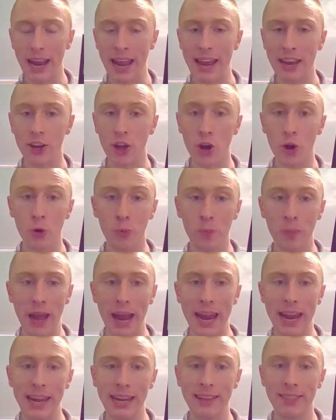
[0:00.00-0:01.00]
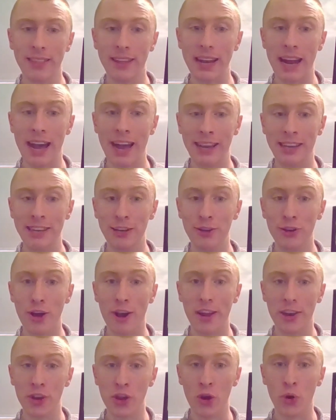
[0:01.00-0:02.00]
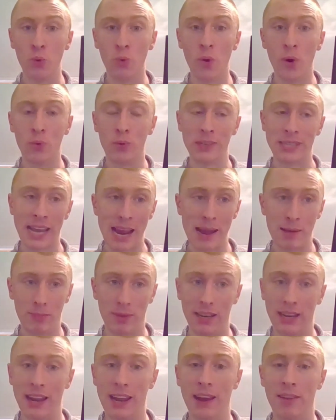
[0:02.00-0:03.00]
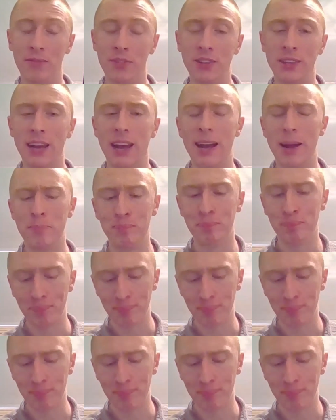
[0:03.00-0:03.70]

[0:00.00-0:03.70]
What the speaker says: and opaque that I did not know what was happening half the time.